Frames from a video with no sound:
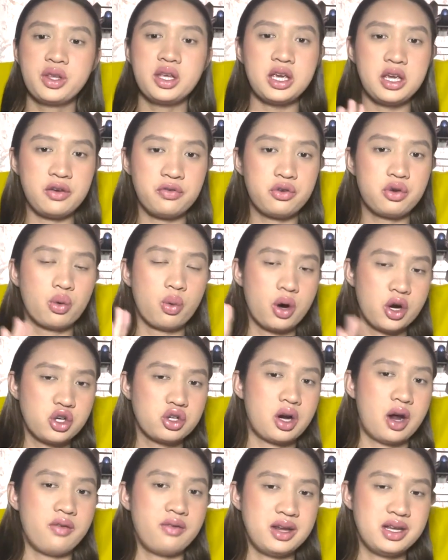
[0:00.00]
if your
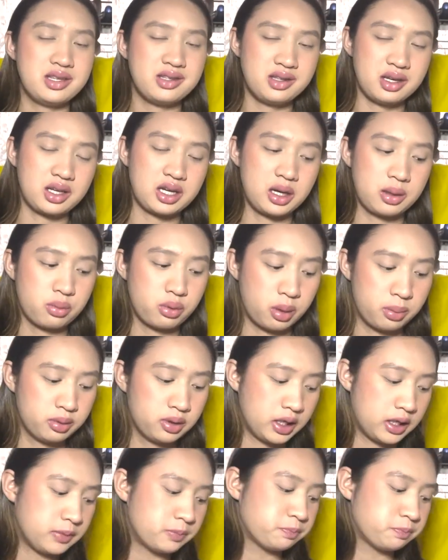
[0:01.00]
OneDrive is syncing properly.